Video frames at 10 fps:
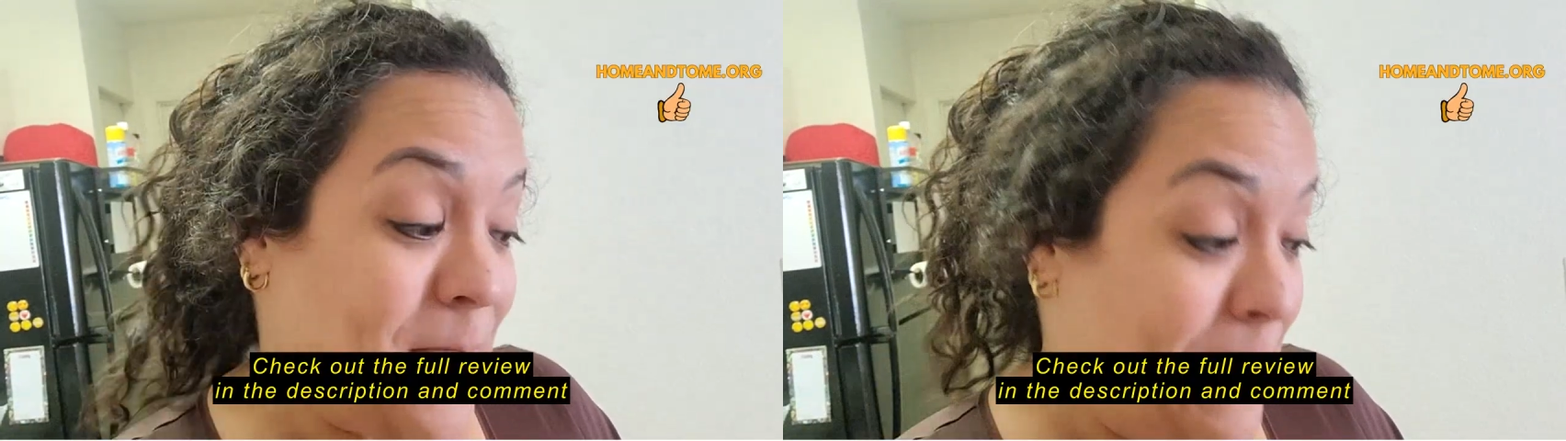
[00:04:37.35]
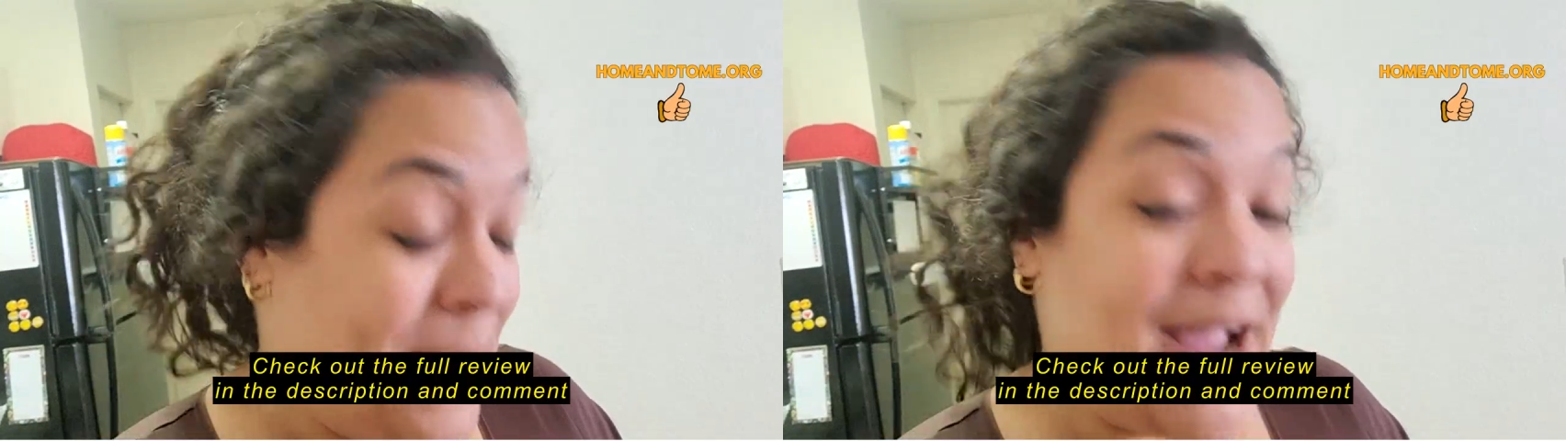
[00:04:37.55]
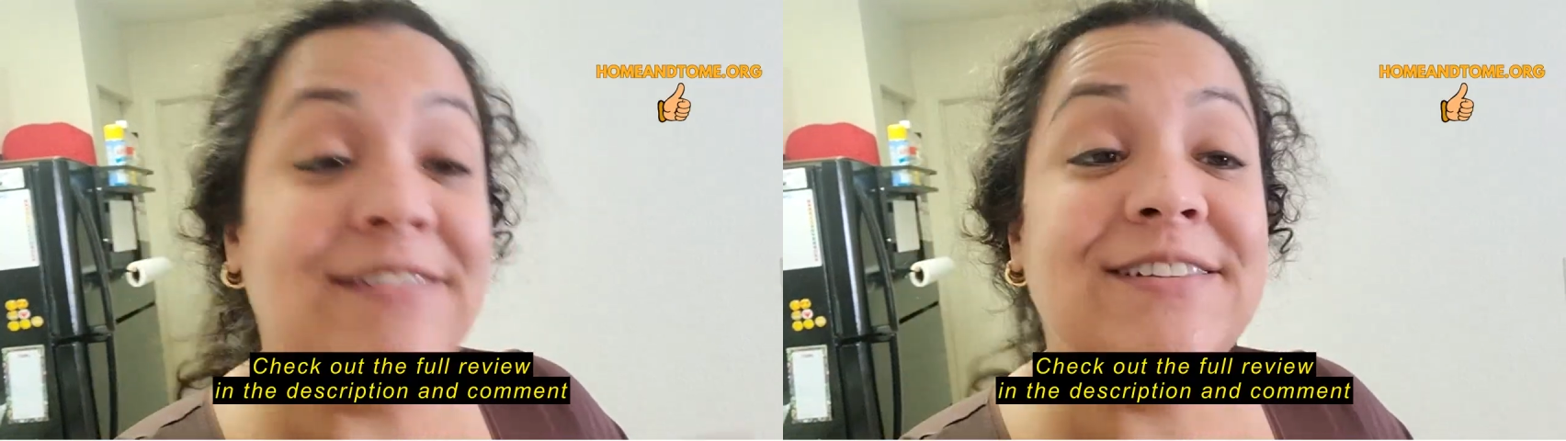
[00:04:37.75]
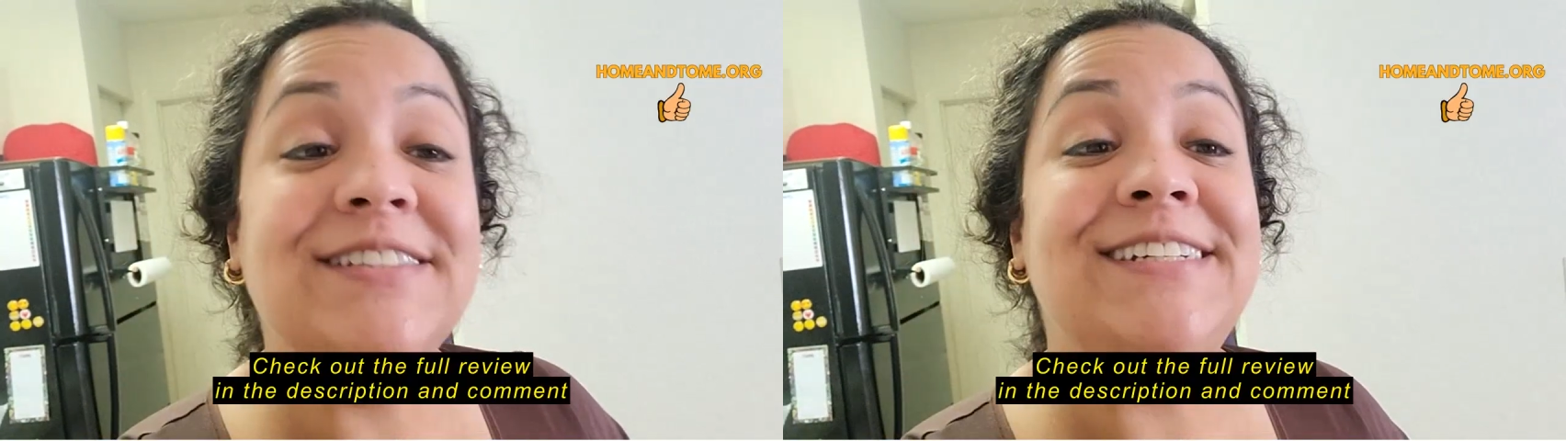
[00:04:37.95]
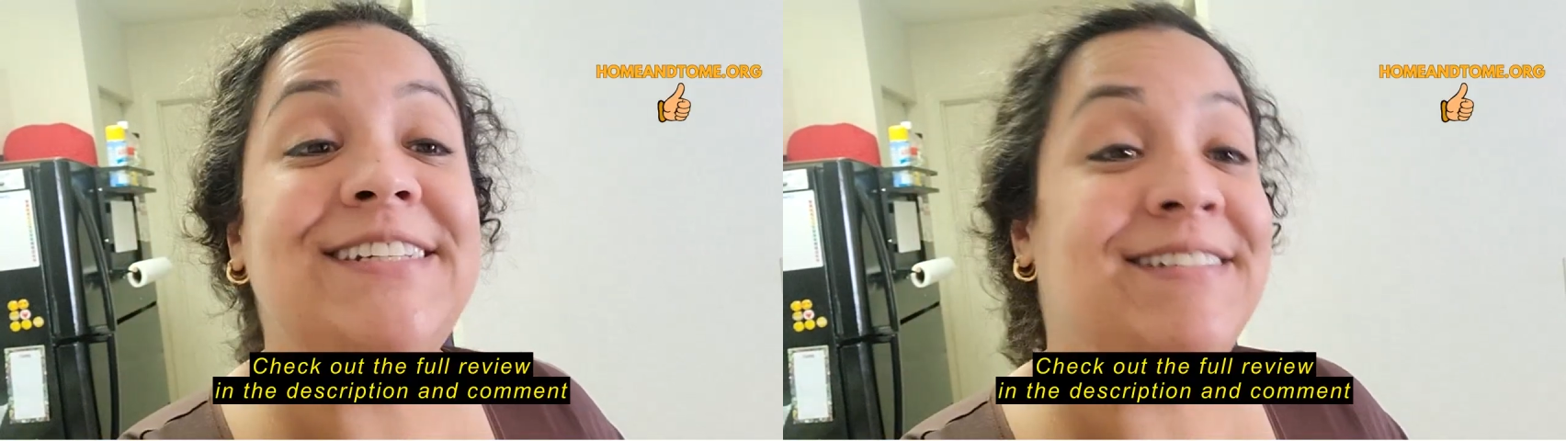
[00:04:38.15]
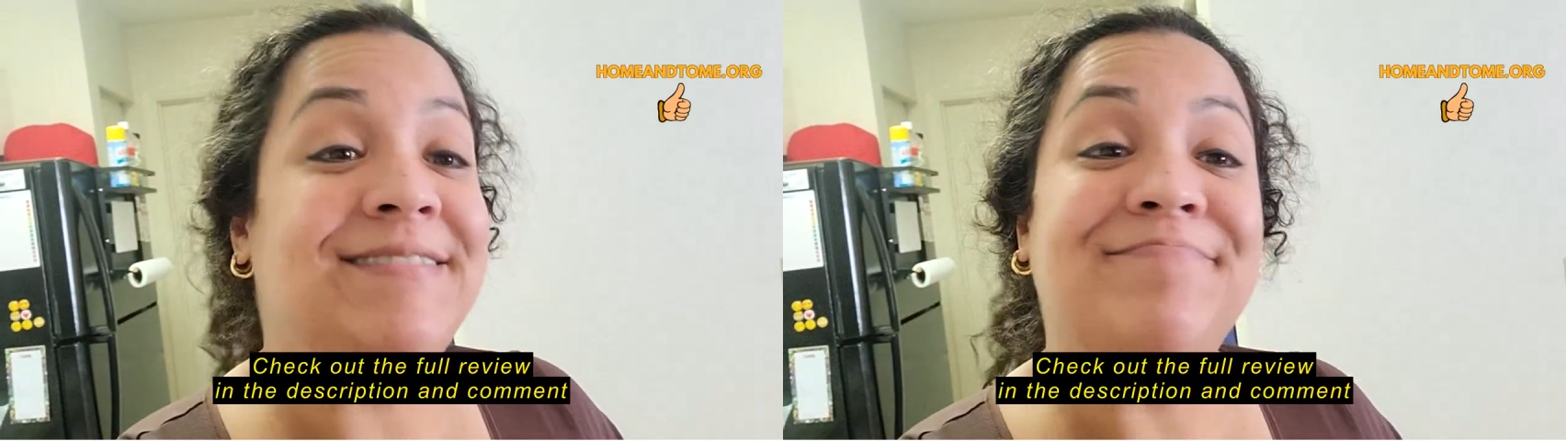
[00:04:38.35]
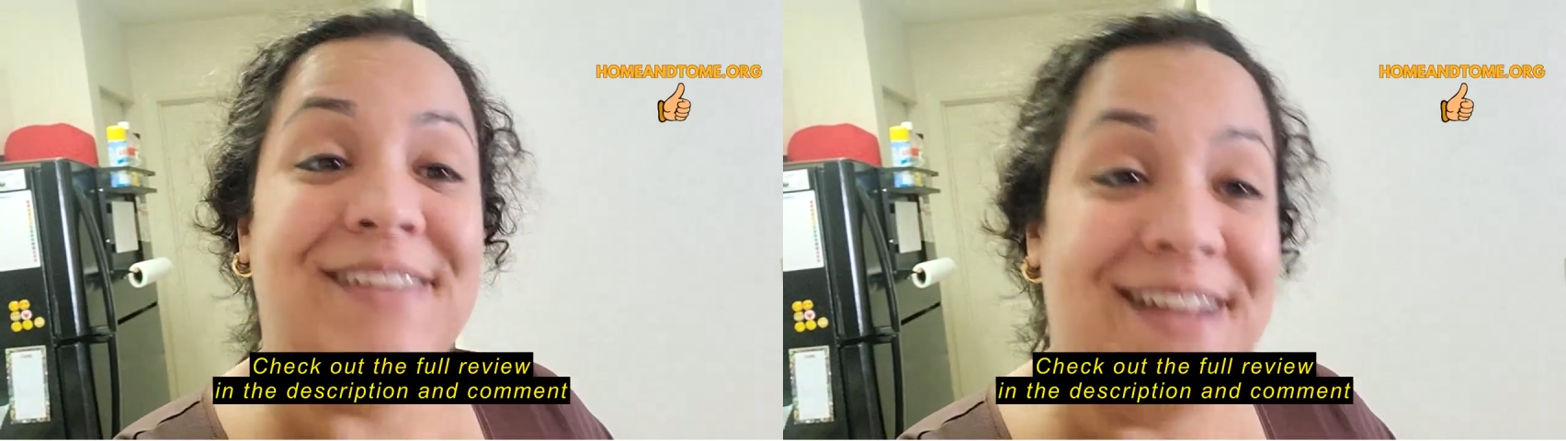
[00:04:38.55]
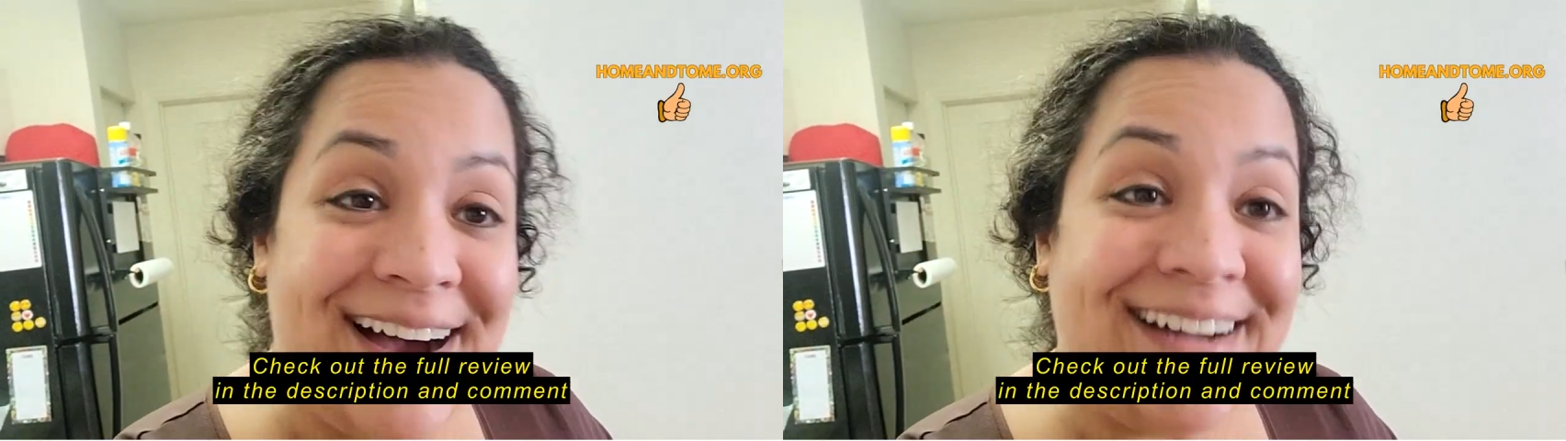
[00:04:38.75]
Apparently
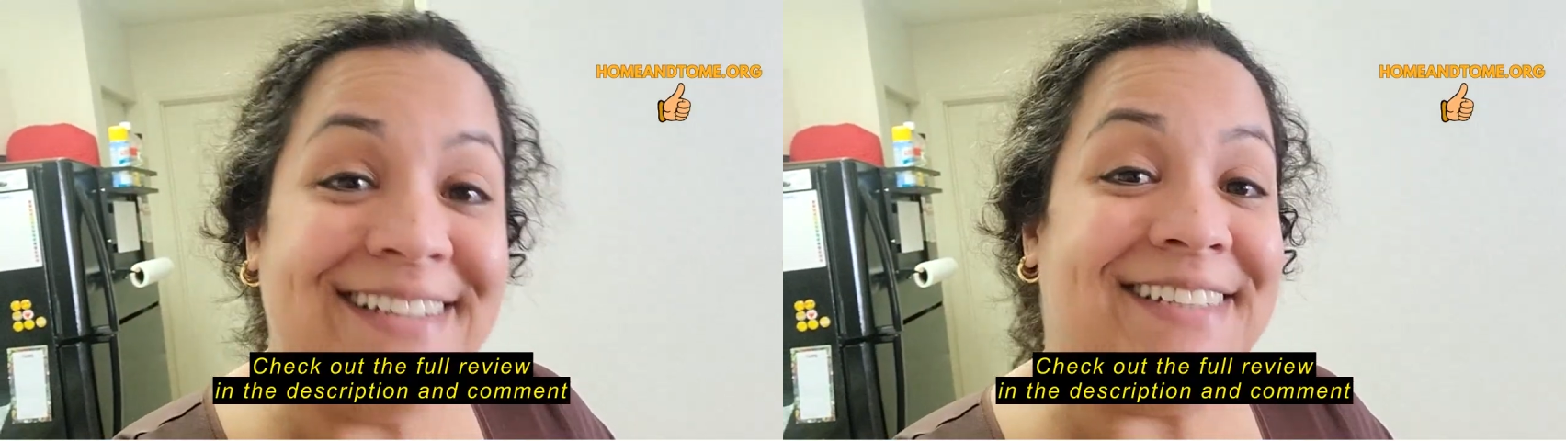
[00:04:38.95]
not